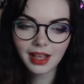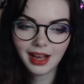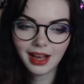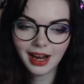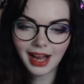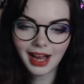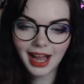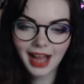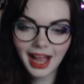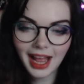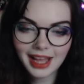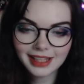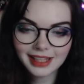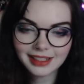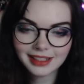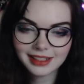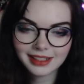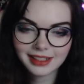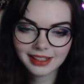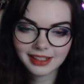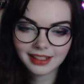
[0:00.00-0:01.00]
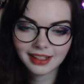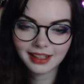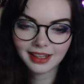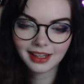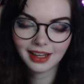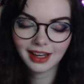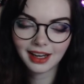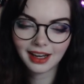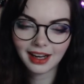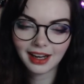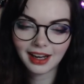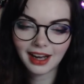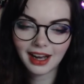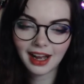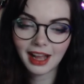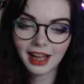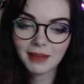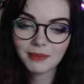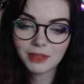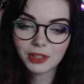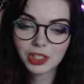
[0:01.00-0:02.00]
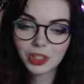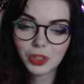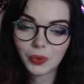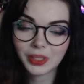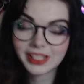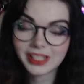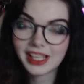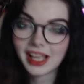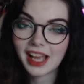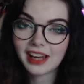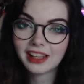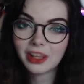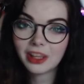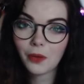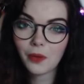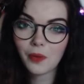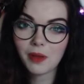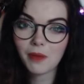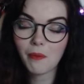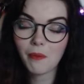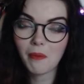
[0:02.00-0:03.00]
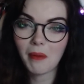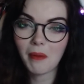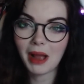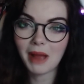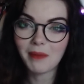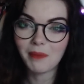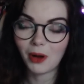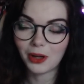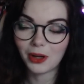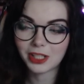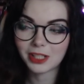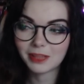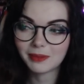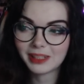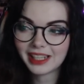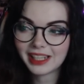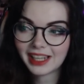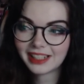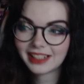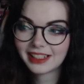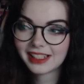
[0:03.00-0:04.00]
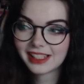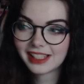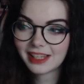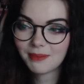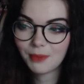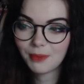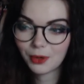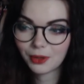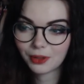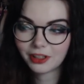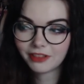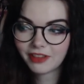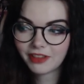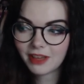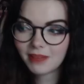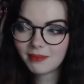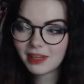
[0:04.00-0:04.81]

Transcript: I'm so excited that we might possibly get to see more of him.